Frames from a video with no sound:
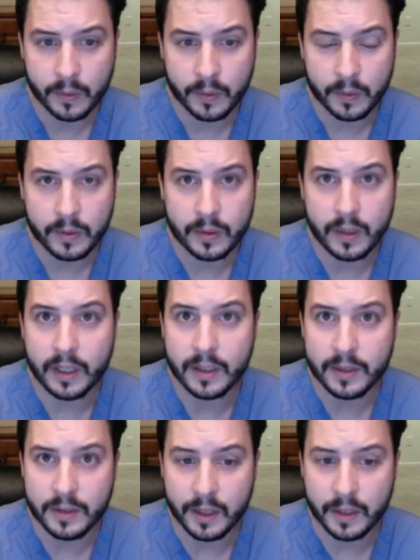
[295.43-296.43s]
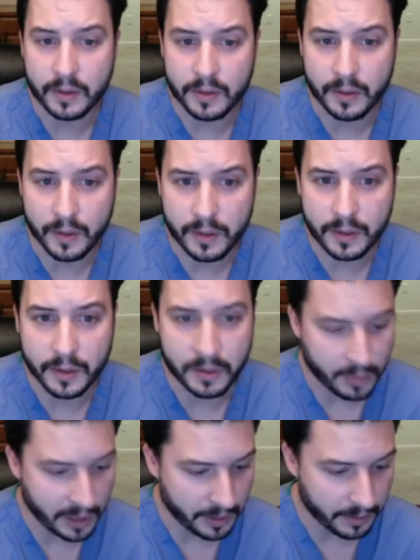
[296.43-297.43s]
$296, so this is better.